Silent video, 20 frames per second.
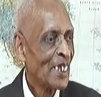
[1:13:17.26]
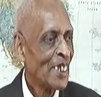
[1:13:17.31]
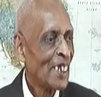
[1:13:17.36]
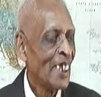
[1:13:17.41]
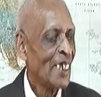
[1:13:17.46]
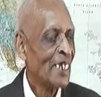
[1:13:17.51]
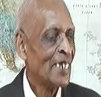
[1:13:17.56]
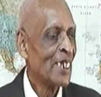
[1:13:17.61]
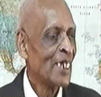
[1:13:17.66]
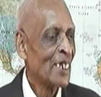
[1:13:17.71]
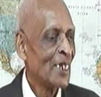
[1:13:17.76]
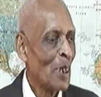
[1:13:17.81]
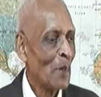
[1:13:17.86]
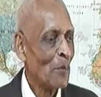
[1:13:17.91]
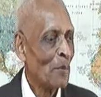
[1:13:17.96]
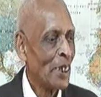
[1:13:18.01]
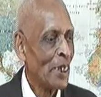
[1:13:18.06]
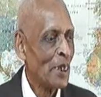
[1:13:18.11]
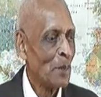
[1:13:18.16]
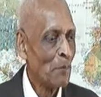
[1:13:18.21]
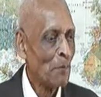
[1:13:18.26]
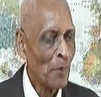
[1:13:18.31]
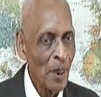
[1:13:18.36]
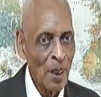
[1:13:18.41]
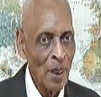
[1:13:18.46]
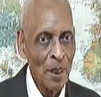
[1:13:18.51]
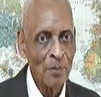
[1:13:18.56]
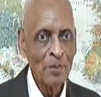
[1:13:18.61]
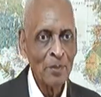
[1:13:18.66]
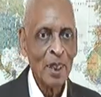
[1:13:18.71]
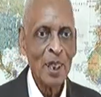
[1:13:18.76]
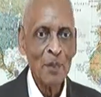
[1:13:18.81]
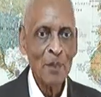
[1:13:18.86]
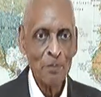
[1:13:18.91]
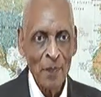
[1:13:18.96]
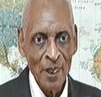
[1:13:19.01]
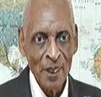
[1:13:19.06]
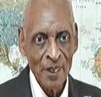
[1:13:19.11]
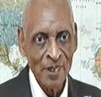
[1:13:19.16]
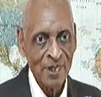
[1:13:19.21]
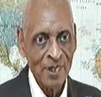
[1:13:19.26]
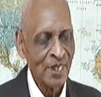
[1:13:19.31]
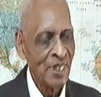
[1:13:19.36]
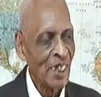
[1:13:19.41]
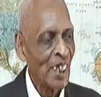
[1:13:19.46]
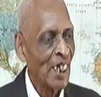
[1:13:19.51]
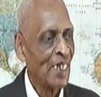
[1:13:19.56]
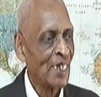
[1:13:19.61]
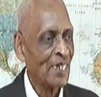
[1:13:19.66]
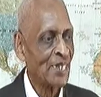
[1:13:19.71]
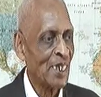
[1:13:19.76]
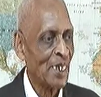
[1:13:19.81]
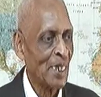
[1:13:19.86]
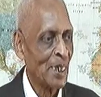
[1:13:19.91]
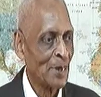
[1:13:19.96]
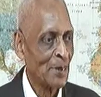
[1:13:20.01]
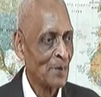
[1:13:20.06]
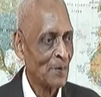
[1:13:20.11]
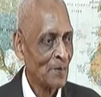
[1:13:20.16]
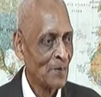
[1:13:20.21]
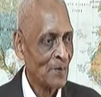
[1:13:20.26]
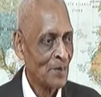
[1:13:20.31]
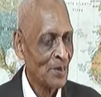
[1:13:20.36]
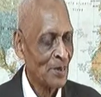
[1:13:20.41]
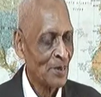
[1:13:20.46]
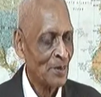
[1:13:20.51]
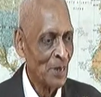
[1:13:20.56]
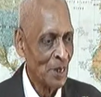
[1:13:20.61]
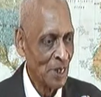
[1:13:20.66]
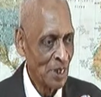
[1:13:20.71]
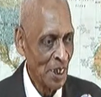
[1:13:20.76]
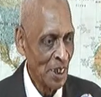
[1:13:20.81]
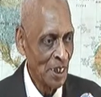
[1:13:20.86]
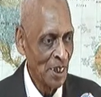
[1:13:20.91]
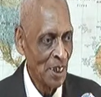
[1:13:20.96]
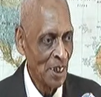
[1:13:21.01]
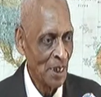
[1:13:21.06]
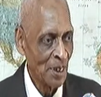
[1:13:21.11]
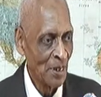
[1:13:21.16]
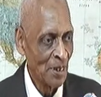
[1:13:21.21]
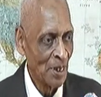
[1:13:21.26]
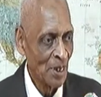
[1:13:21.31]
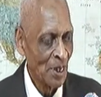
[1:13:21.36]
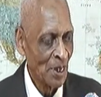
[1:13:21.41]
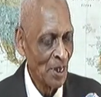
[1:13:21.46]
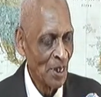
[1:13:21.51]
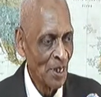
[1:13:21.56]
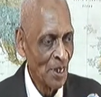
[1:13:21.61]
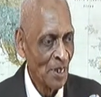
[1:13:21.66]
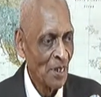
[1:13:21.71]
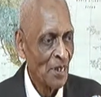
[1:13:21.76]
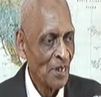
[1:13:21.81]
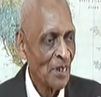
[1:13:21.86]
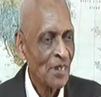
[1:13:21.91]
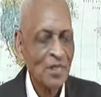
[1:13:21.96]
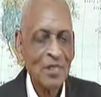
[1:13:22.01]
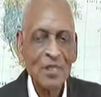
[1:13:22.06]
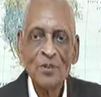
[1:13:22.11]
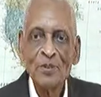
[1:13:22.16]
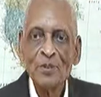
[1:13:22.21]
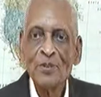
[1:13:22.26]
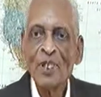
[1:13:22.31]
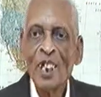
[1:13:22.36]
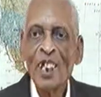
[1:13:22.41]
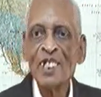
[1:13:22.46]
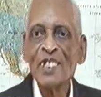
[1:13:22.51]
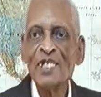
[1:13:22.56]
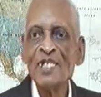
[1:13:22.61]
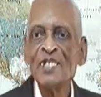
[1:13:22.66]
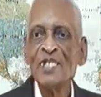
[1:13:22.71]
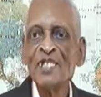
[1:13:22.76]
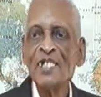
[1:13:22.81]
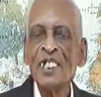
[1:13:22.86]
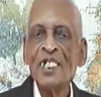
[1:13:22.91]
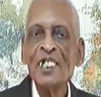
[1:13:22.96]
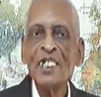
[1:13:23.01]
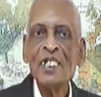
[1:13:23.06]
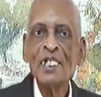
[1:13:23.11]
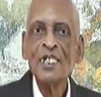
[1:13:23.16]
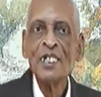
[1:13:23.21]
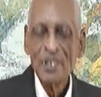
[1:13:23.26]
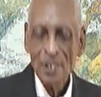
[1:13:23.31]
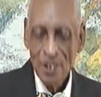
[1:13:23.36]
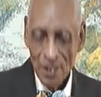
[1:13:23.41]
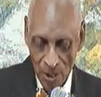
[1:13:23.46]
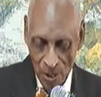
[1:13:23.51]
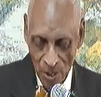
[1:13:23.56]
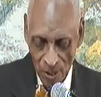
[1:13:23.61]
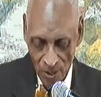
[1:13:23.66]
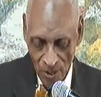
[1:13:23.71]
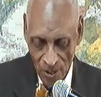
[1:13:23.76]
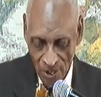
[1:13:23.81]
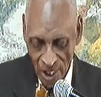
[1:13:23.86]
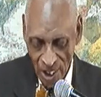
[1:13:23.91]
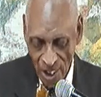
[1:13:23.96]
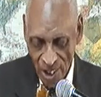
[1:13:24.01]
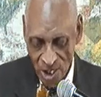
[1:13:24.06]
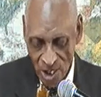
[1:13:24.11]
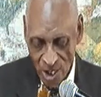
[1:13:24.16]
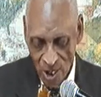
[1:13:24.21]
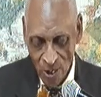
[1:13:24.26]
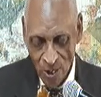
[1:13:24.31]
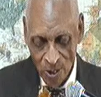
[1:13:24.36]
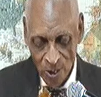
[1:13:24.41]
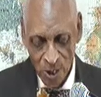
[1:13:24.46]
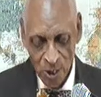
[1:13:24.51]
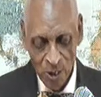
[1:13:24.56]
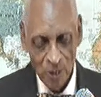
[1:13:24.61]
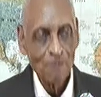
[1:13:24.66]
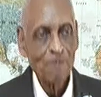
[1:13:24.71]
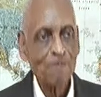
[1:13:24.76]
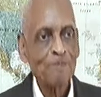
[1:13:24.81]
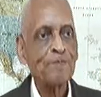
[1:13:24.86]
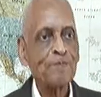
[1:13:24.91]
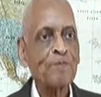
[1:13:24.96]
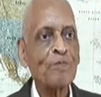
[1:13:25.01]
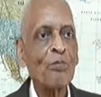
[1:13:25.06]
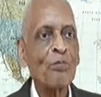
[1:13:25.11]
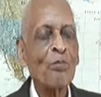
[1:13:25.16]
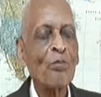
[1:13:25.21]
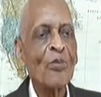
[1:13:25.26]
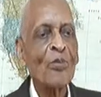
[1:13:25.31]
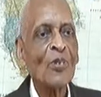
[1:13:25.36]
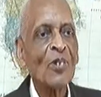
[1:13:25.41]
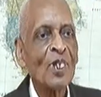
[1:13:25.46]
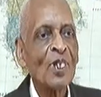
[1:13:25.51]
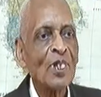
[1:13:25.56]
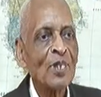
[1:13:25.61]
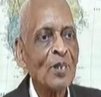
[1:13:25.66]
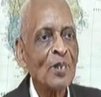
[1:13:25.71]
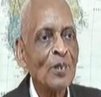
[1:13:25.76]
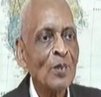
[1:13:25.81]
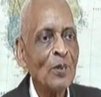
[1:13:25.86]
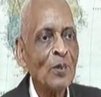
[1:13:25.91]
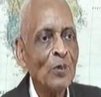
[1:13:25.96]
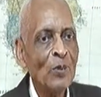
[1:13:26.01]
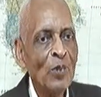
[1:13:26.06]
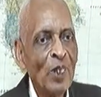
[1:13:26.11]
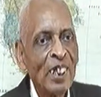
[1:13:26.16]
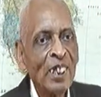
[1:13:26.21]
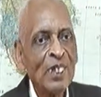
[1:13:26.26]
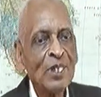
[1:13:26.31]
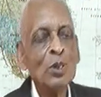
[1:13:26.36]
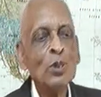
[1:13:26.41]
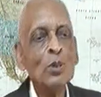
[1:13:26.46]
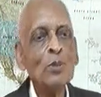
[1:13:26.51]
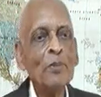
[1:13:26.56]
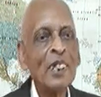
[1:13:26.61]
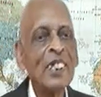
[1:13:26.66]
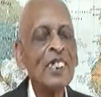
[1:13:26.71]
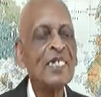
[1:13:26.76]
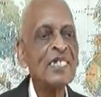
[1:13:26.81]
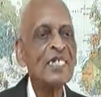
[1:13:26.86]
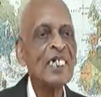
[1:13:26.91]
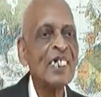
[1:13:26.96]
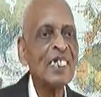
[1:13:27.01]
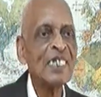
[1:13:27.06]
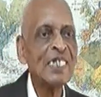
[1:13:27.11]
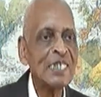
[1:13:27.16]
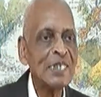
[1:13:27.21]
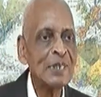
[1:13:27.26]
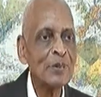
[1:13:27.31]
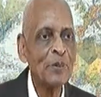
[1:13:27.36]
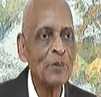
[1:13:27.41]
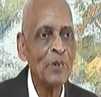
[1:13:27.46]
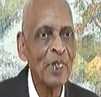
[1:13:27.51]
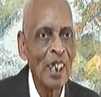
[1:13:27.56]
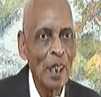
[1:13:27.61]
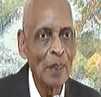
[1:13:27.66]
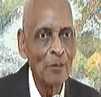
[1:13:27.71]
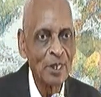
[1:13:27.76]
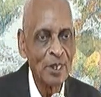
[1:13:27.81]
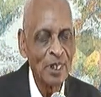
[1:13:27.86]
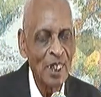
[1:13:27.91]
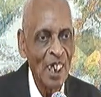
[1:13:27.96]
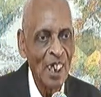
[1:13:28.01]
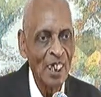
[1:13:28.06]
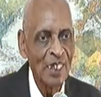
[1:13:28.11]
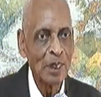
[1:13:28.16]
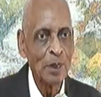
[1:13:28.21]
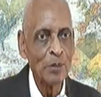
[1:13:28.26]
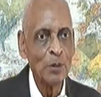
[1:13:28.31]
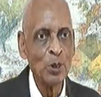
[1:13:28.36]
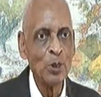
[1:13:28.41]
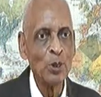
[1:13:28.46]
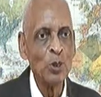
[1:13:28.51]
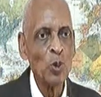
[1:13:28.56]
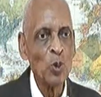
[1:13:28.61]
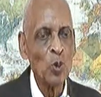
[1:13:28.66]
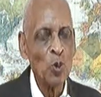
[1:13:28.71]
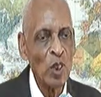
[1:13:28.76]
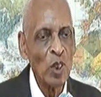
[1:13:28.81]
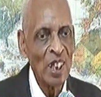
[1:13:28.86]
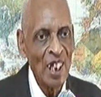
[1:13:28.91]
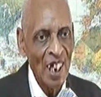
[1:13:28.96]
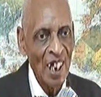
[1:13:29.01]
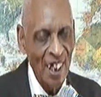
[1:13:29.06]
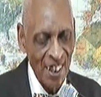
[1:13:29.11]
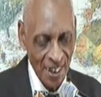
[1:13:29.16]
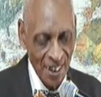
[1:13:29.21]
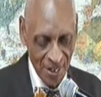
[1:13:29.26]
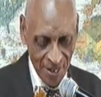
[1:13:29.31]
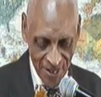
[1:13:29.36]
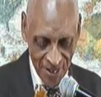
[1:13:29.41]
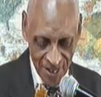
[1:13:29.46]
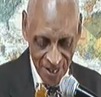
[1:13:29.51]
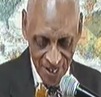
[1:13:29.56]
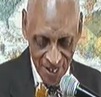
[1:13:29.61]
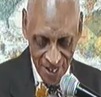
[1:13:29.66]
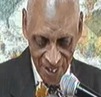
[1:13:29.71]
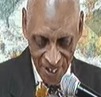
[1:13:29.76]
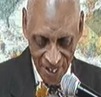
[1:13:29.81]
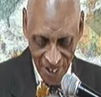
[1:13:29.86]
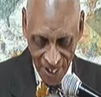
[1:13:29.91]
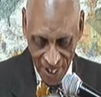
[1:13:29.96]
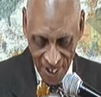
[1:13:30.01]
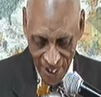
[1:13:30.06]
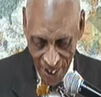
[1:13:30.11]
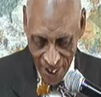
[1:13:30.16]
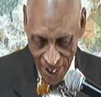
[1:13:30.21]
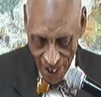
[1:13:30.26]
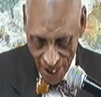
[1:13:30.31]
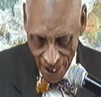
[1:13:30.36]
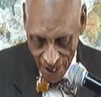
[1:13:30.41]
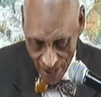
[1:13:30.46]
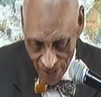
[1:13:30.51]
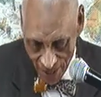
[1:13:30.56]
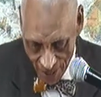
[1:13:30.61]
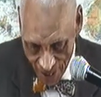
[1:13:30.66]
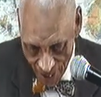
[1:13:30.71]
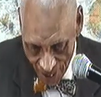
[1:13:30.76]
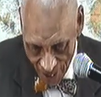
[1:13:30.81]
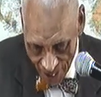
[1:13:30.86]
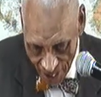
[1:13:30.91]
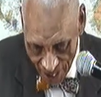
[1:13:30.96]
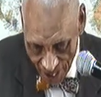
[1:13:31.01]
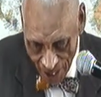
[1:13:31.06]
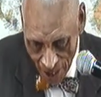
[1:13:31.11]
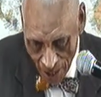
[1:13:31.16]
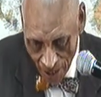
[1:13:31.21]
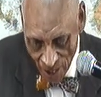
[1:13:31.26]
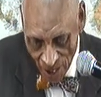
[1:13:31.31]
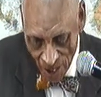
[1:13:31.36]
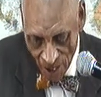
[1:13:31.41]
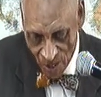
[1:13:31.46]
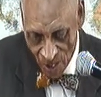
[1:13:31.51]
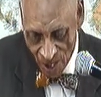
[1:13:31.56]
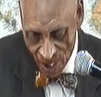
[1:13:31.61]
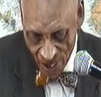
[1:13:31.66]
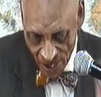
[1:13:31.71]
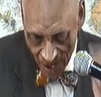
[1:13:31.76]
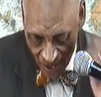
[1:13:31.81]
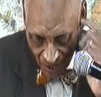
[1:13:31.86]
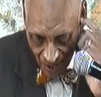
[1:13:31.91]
and then come in and burn the town. Which they did. Right. So it shows you we can do many things when we have a knowledge of who we are. And even if we